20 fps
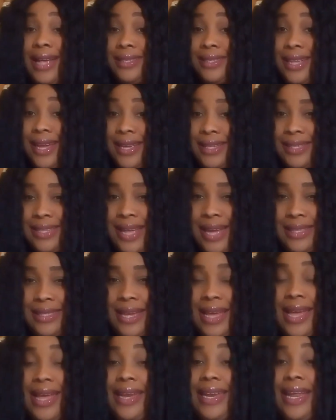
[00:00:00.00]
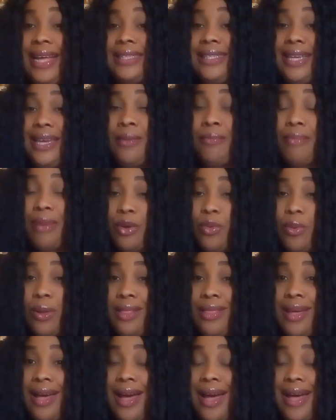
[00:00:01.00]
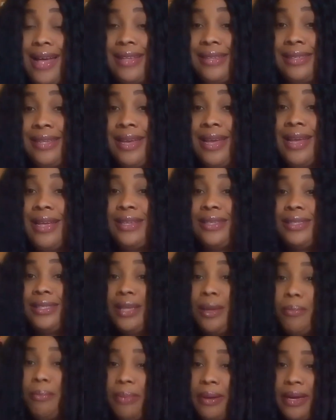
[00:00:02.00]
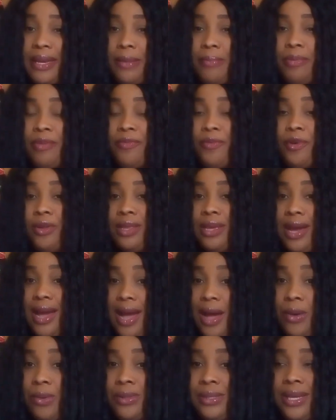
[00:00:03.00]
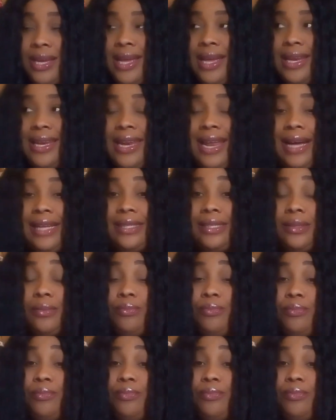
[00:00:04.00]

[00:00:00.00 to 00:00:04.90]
aside that Emmanuel has somebody before the house that